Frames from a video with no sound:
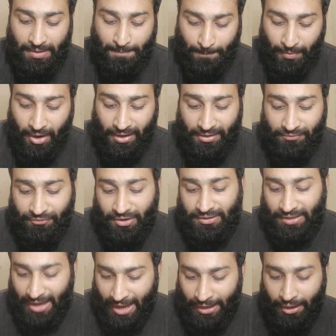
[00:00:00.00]
important for
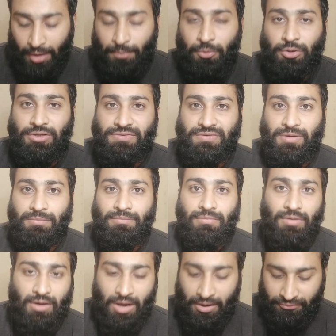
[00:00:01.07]
the anabolism
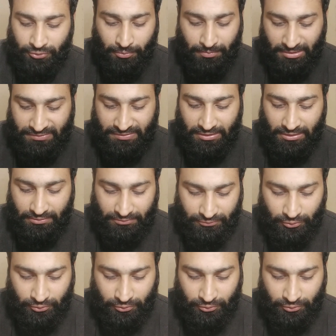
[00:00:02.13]
of your muscle.